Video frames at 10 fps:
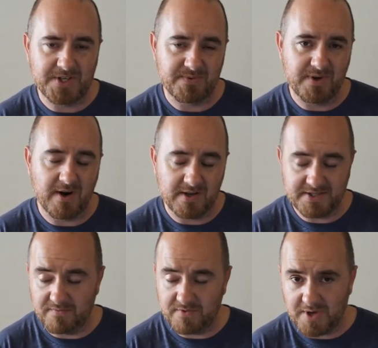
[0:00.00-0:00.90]

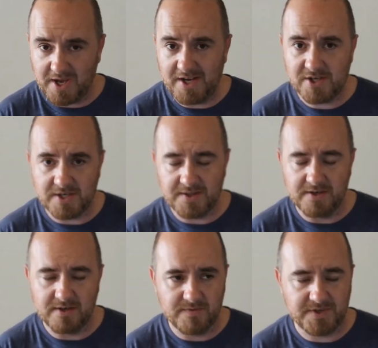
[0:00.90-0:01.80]
regardless of location in
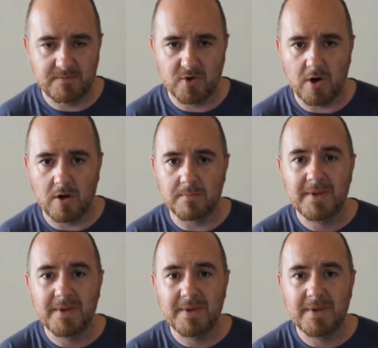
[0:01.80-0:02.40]
the vertebral column,